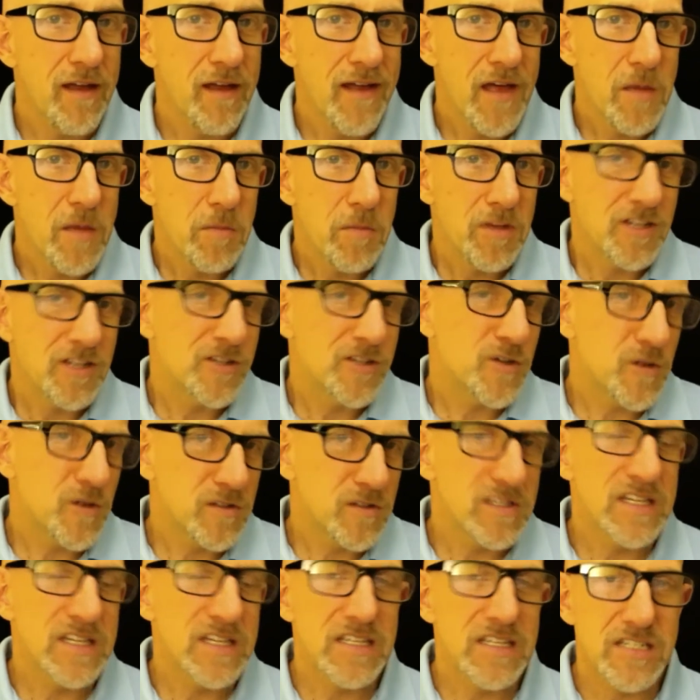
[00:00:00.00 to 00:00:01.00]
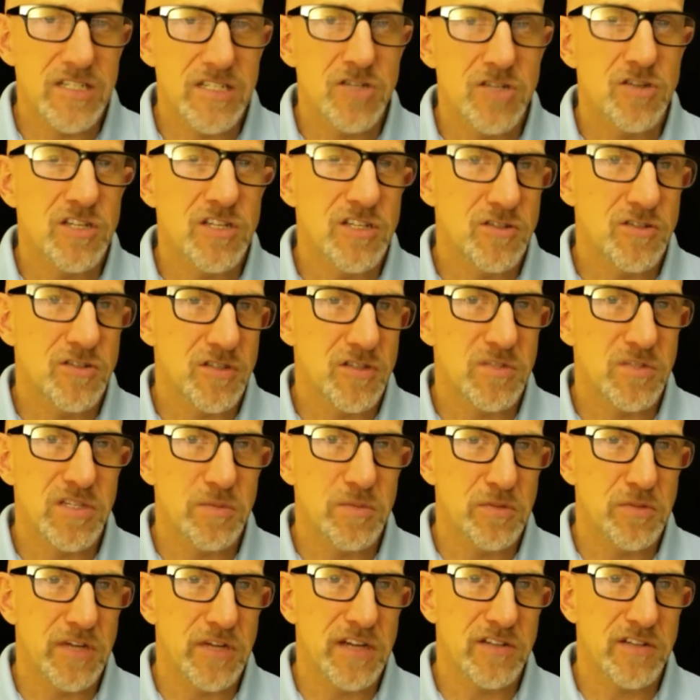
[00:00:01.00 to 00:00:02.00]
But the truth is you can do some
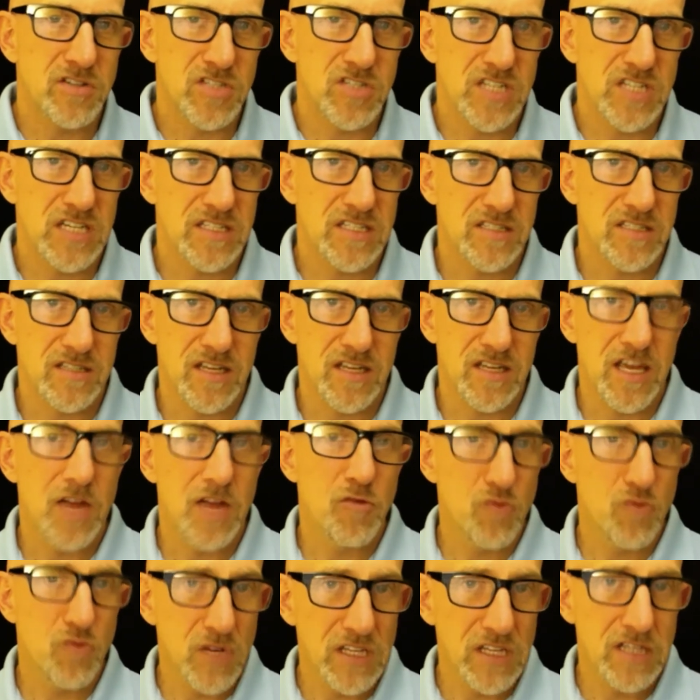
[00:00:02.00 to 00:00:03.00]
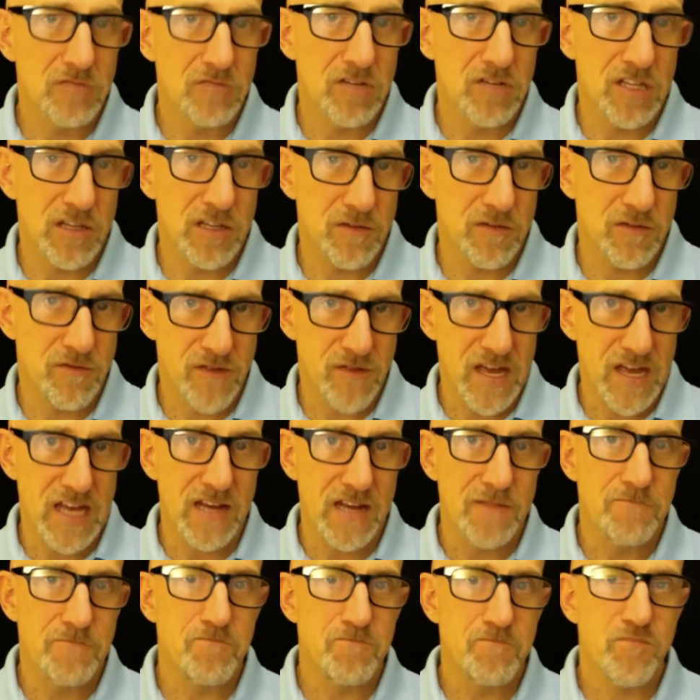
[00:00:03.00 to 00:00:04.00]
simple exercises and get really, really fit.
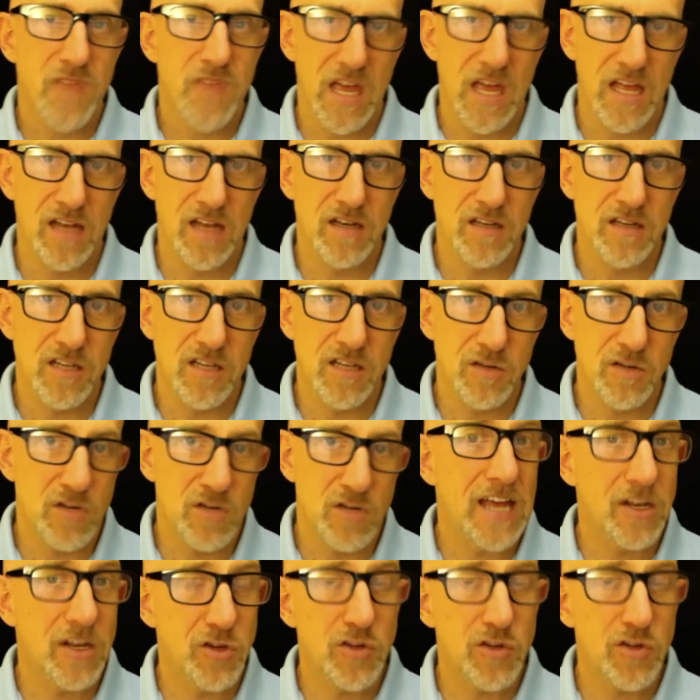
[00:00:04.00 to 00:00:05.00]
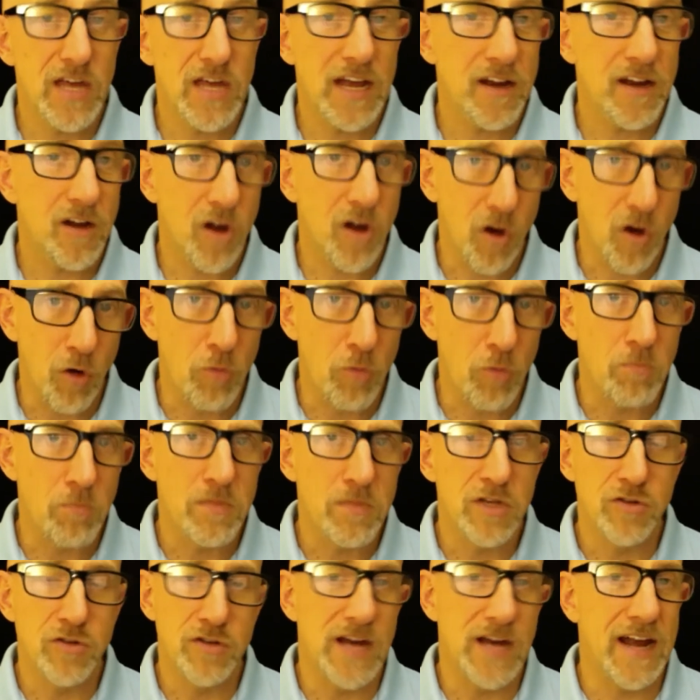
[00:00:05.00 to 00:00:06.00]
Yeah. And you can do that at home.
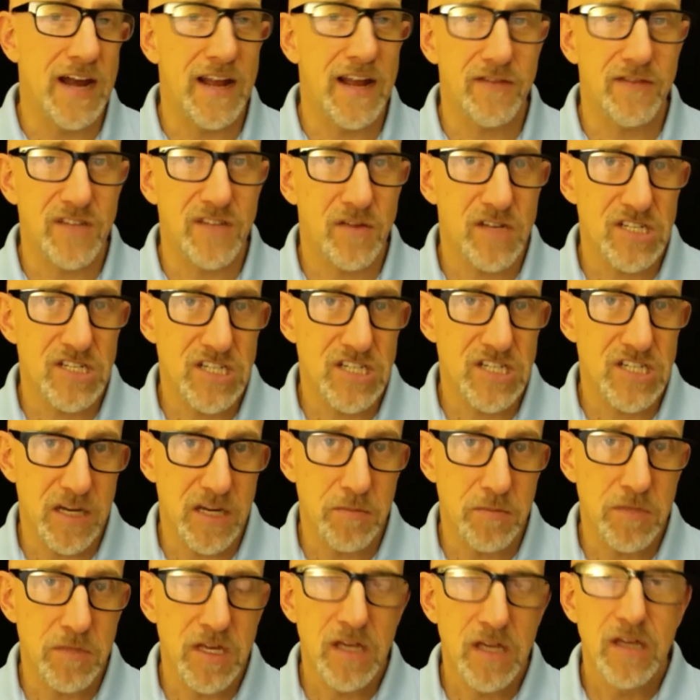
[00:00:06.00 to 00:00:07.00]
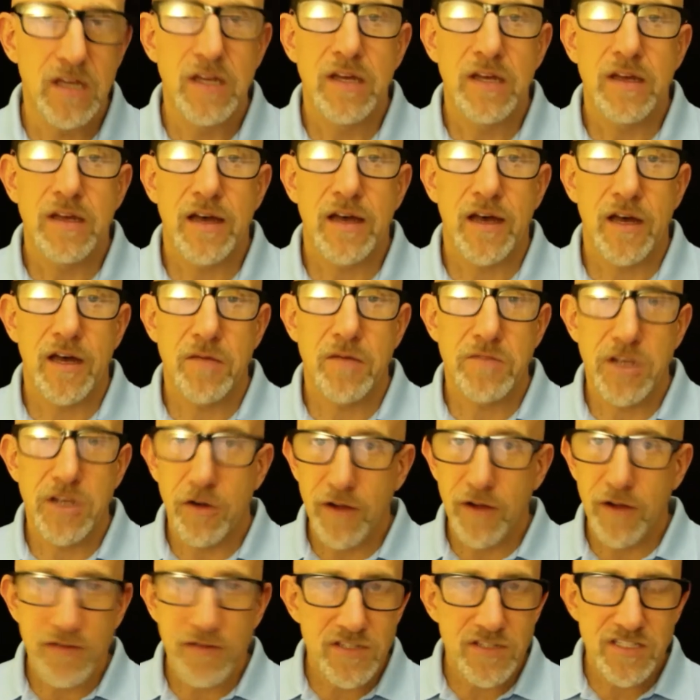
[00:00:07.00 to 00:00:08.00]
You do not have to have a gym. Yeah. You
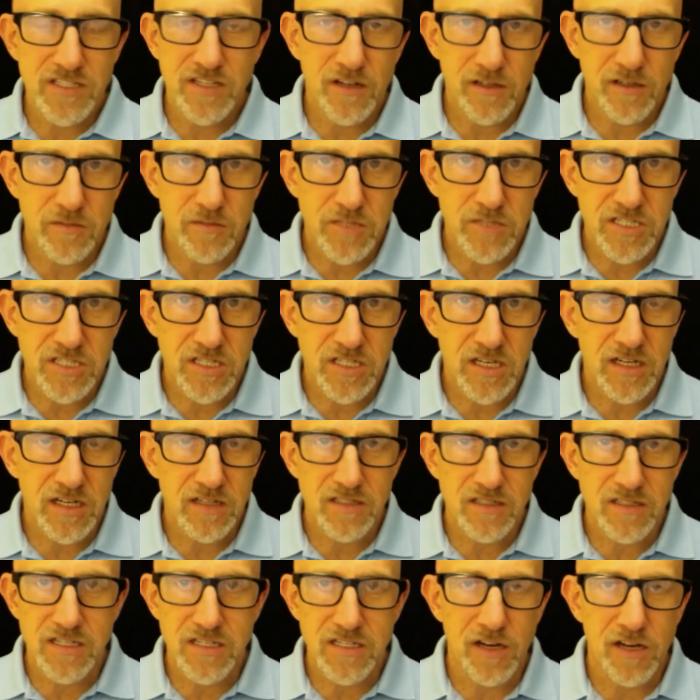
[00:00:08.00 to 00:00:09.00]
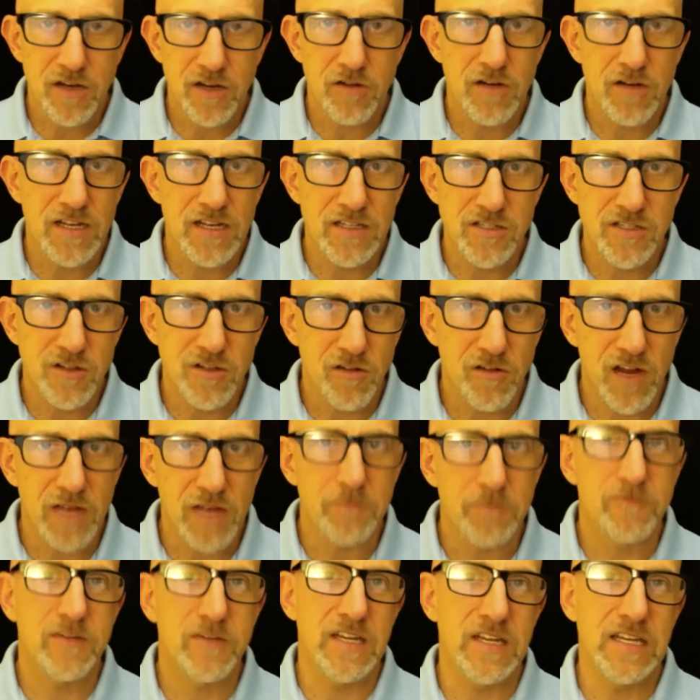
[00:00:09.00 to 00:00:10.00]
don't have to sit on the machine and check your
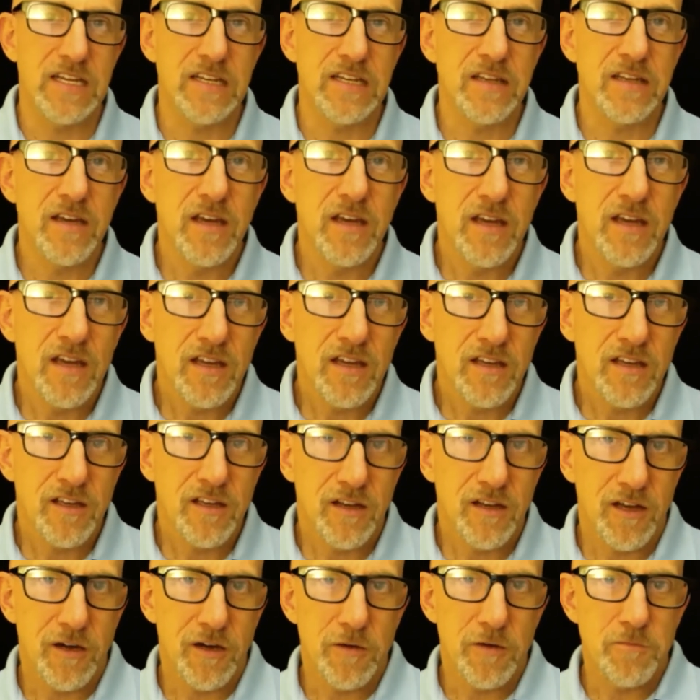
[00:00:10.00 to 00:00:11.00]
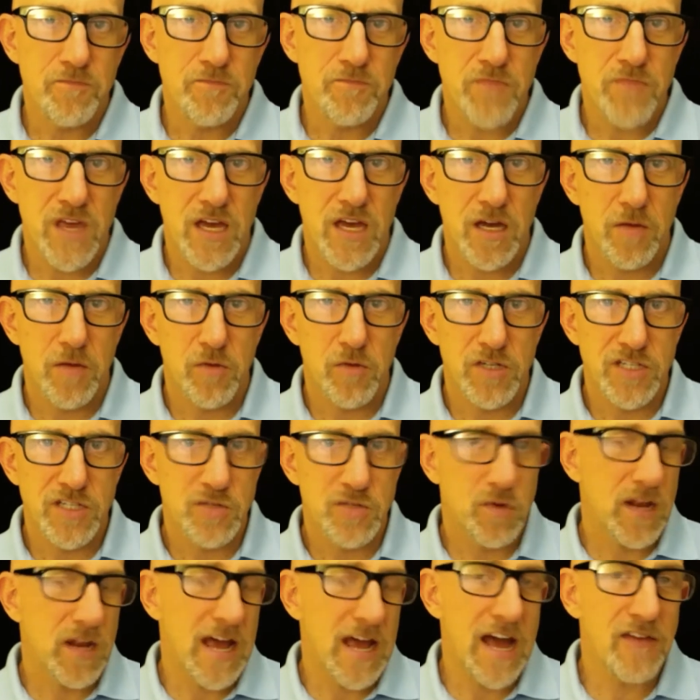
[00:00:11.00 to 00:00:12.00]
Instagram feed, you know, which is
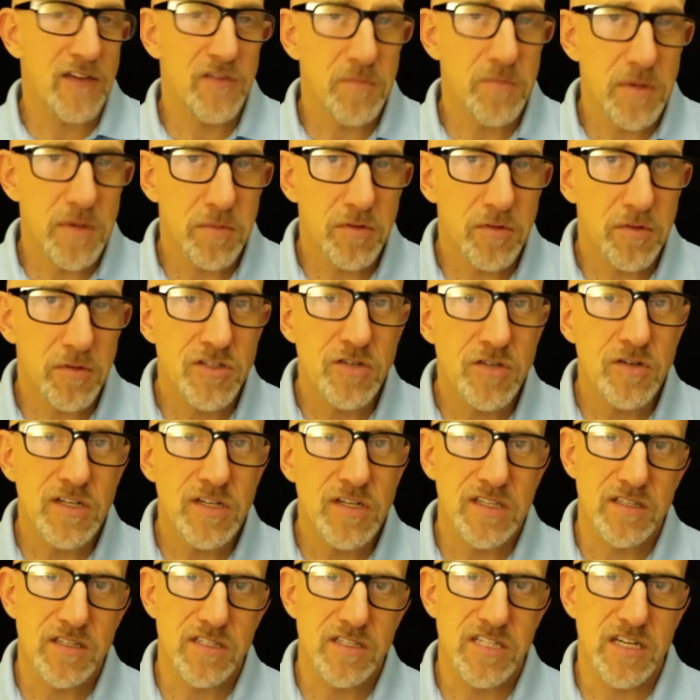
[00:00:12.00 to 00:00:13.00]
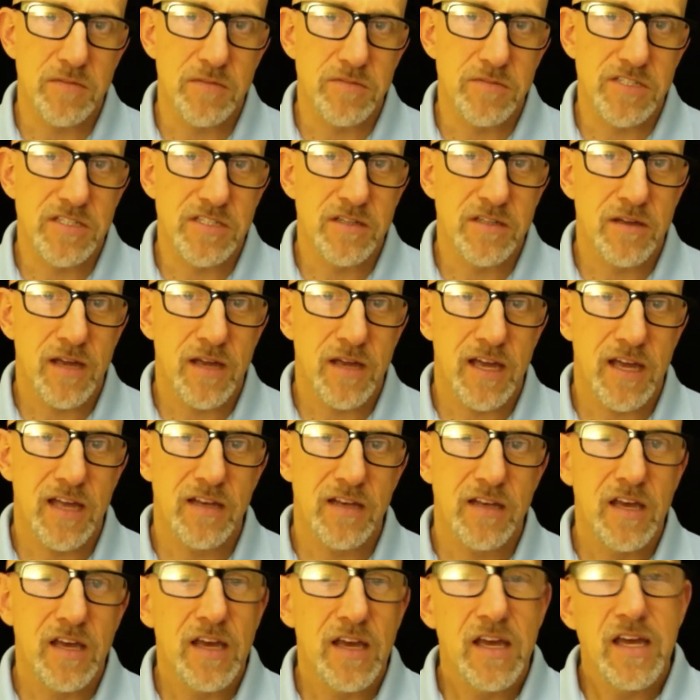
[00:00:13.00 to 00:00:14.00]
what half the people are doing in the gyms. And
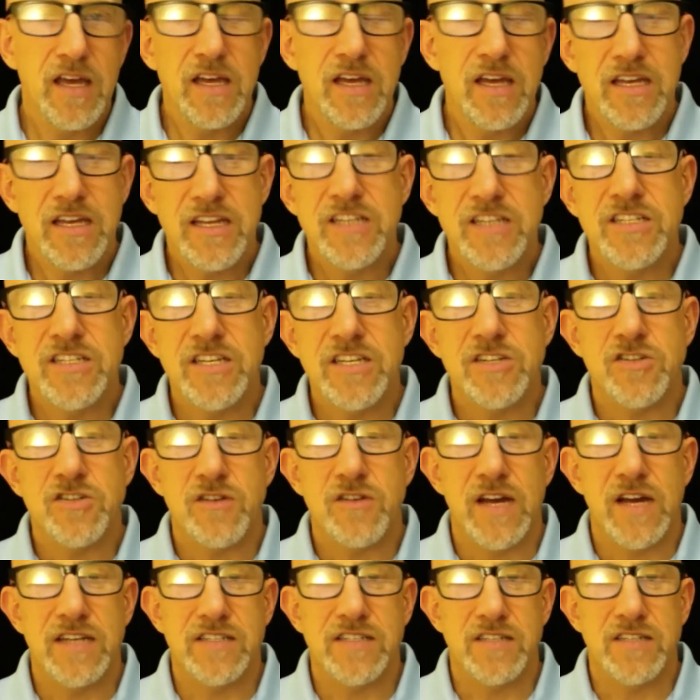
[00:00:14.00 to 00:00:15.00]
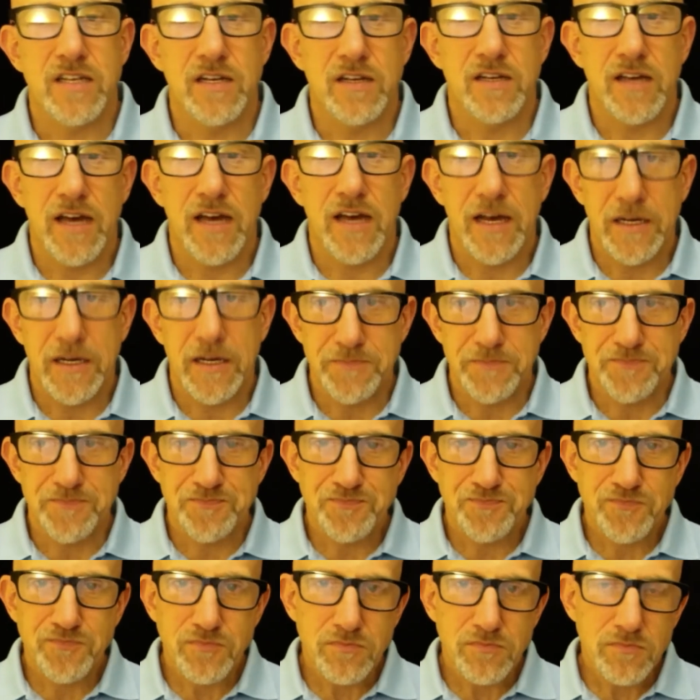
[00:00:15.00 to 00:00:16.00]
yeah. It is interesting,
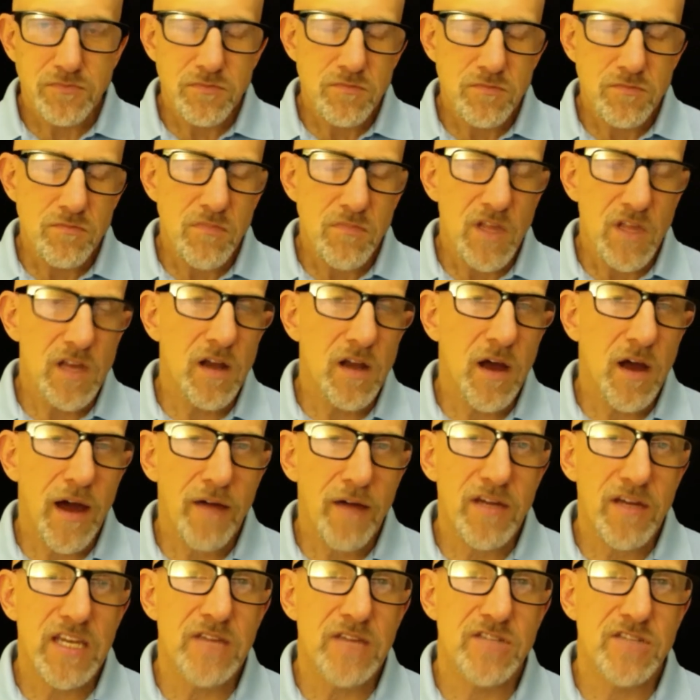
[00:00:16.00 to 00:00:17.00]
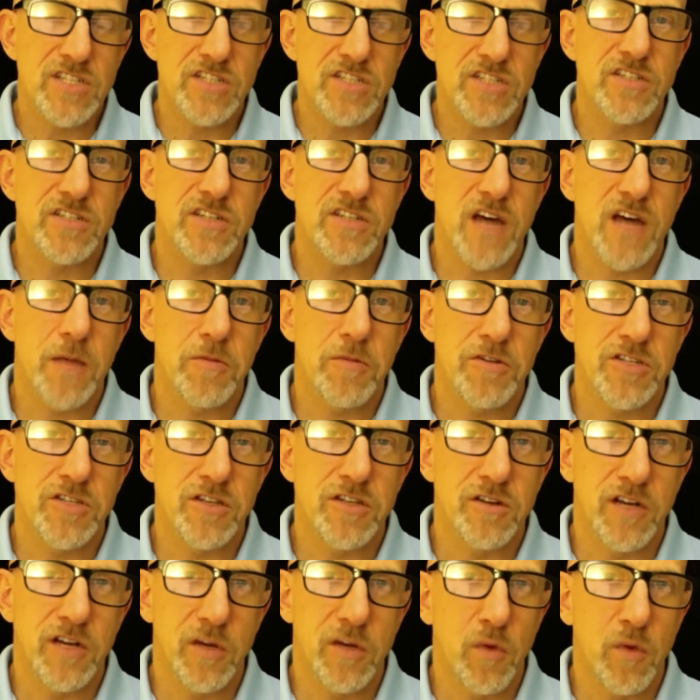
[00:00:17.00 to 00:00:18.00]
you know, how it gives us this
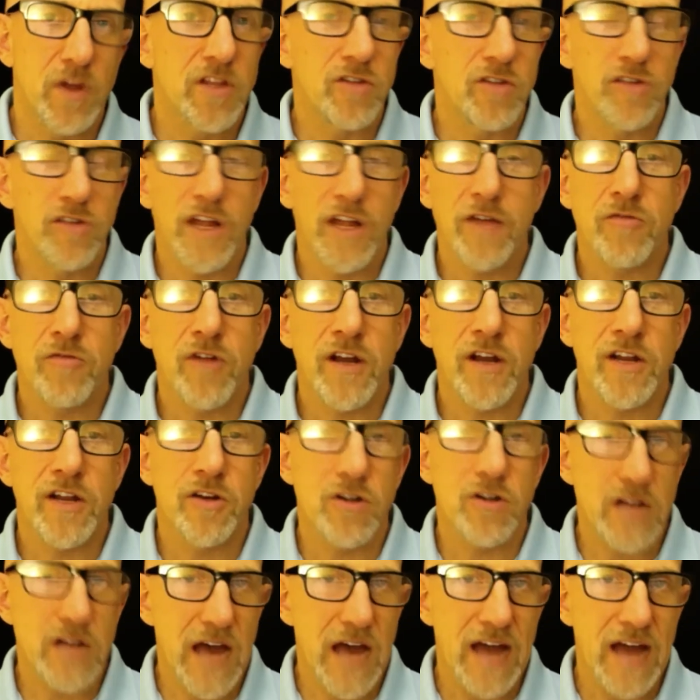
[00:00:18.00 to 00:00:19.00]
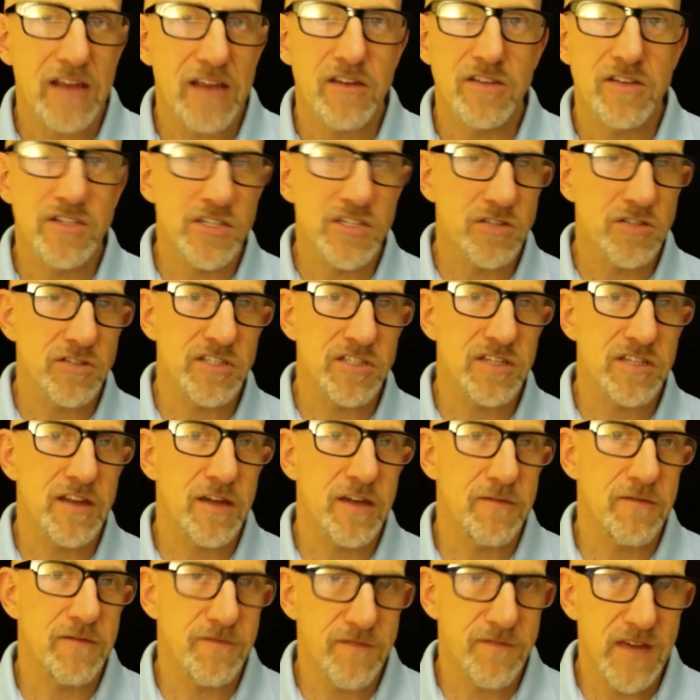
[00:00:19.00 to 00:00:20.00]
opportunity. Whether you love running or not, you can still
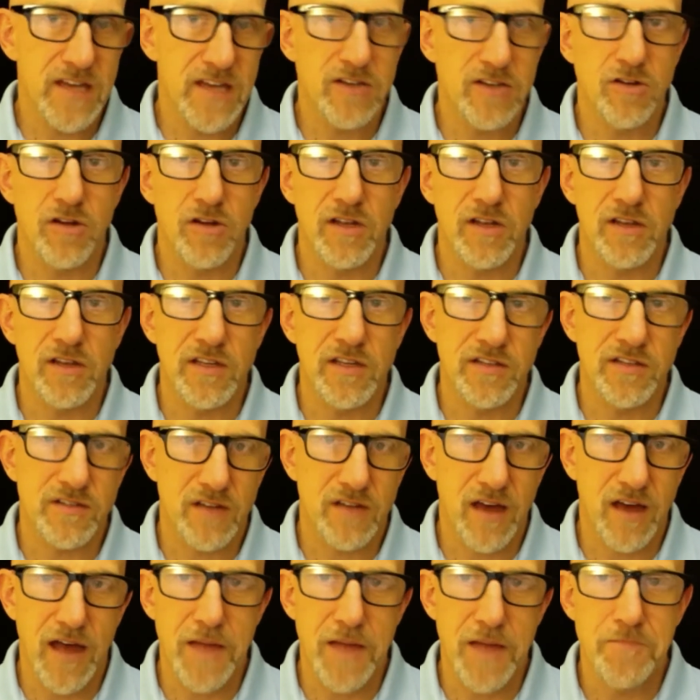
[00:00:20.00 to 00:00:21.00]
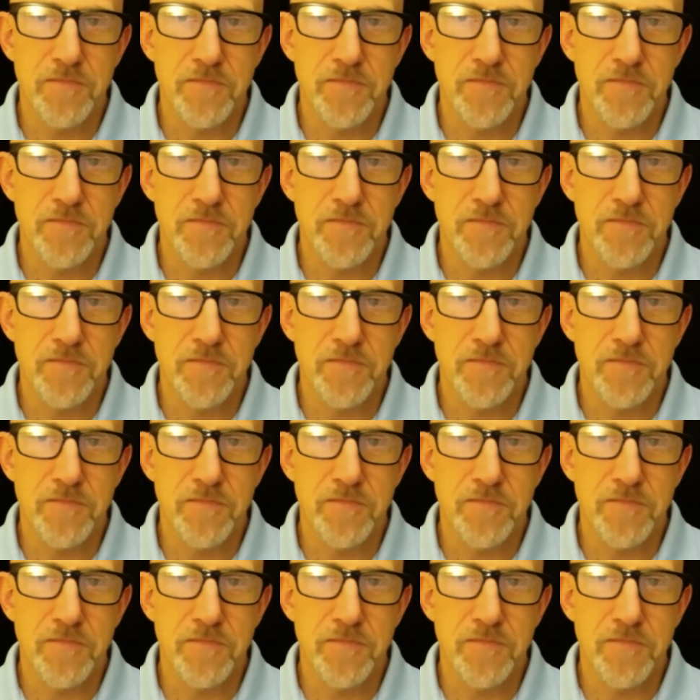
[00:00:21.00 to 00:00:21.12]
stay fit during this time.